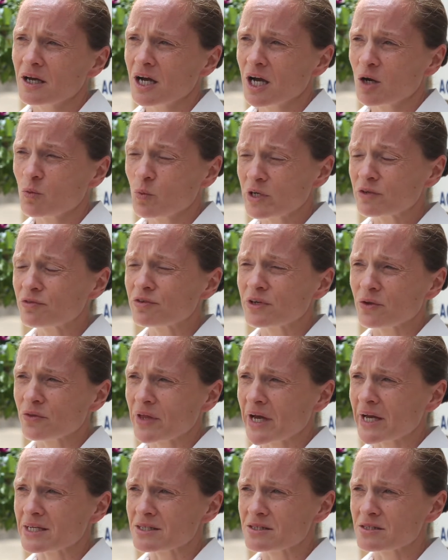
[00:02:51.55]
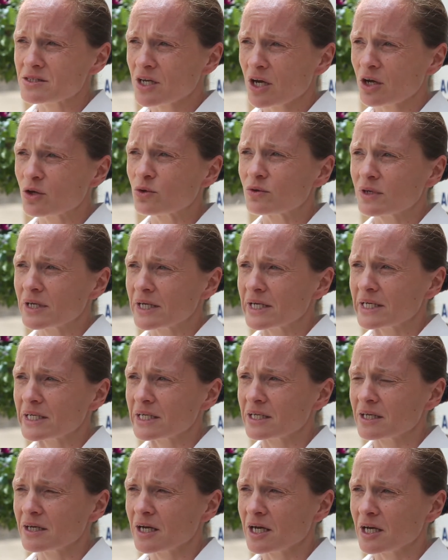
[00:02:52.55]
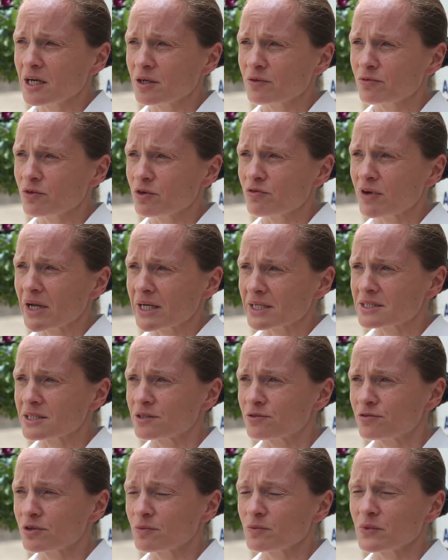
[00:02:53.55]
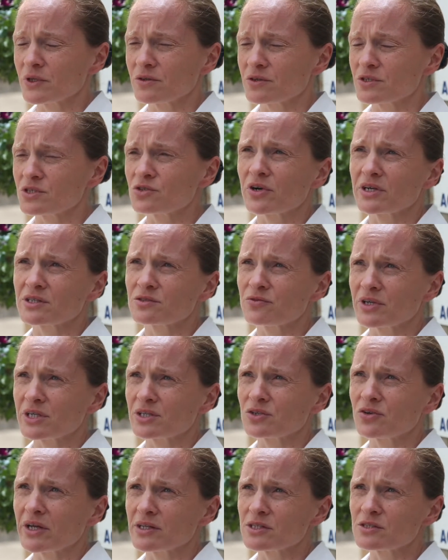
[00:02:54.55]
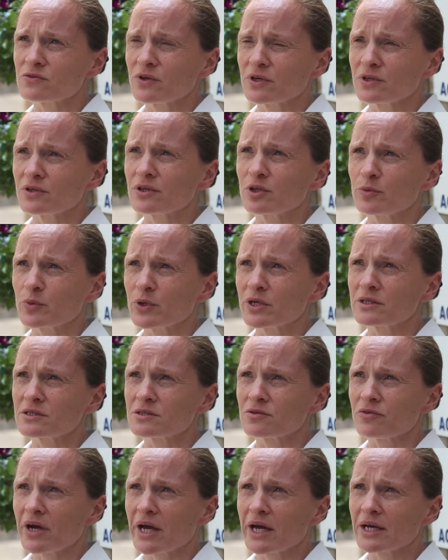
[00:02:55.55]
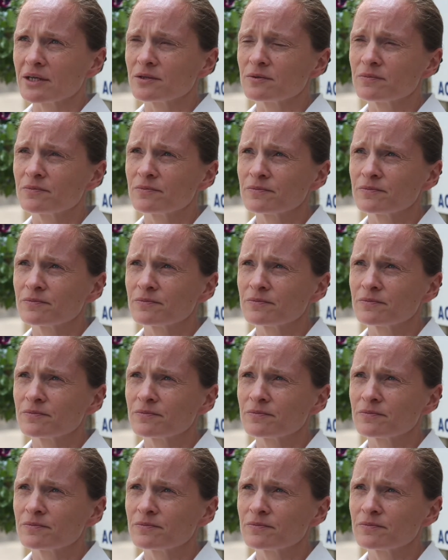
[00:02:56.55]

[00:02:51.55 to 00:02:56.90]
and we feel that is totally reflected from the stress-free transfer that the birds have had.